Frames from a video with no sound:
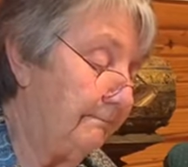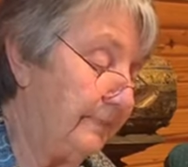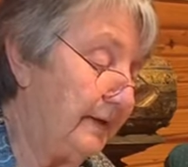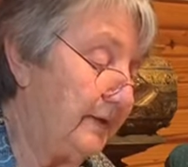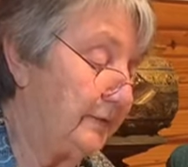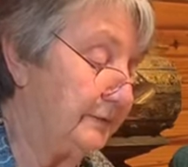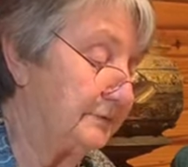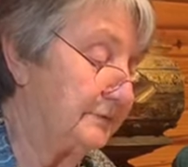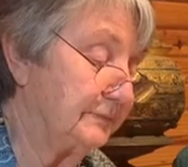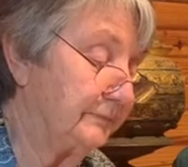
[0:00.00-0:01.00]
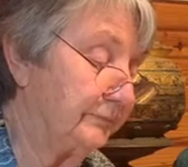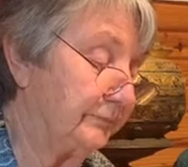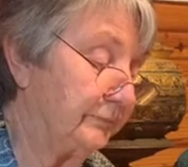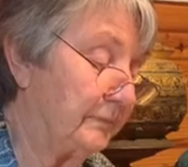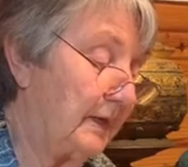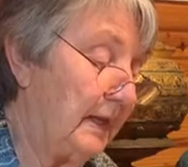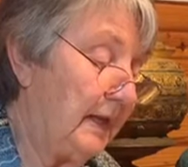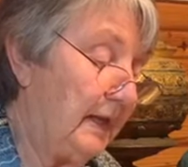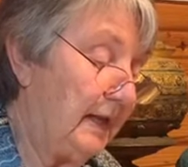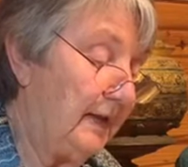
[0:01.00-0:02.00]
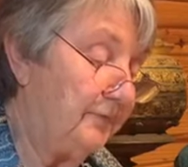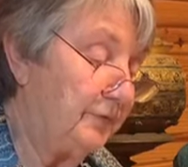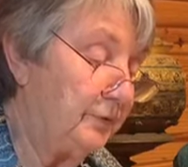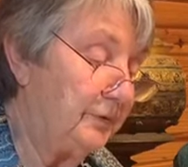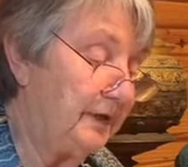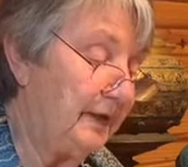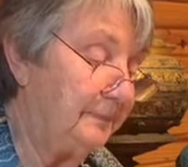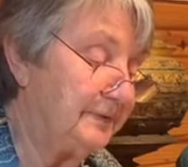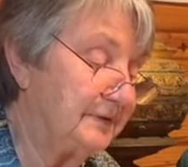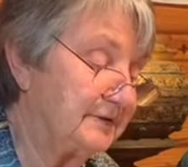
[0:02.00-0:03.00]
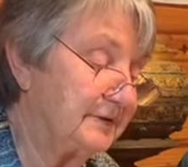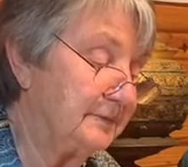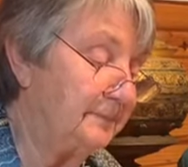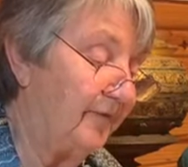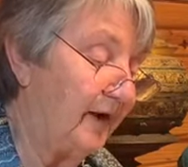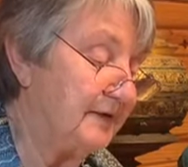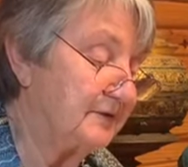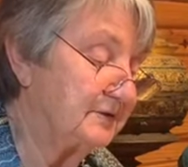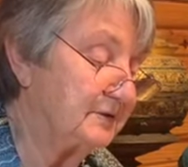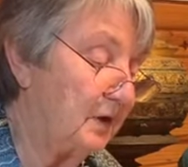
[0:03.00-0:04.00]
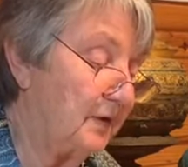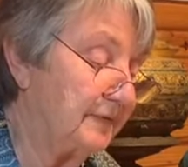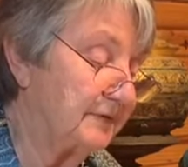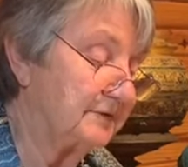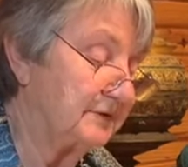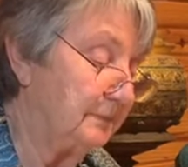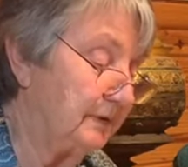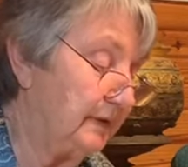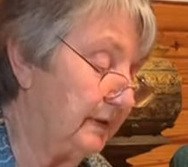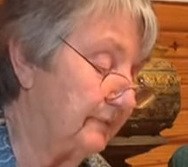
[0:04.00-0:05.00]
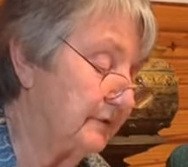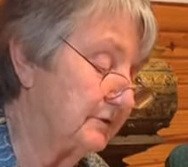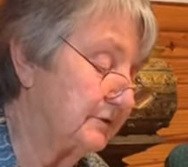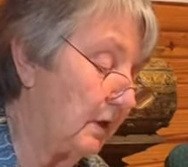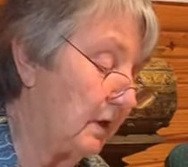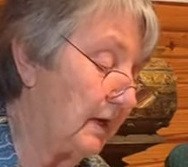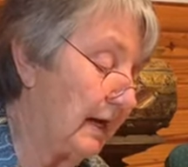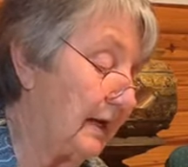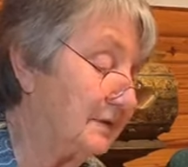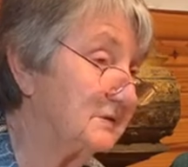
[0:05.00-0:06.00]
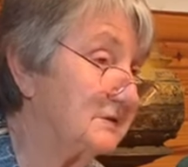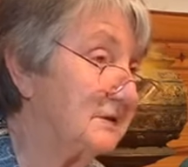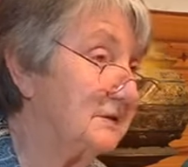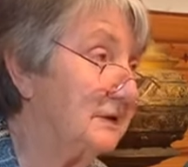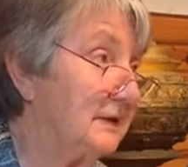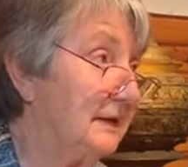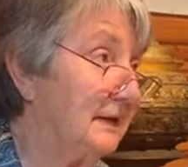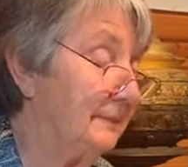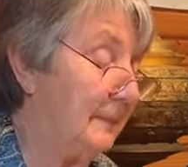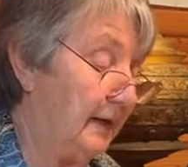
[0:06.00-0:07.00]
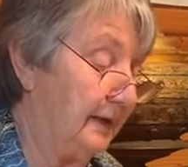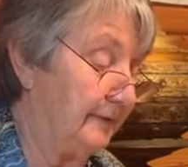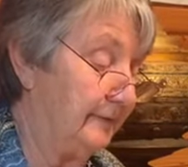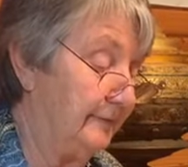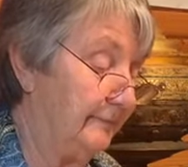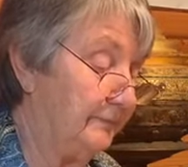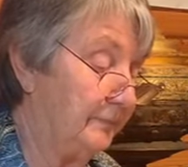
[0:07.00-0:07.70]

Because if you keep this advice on the simile of the saw constantly in mind,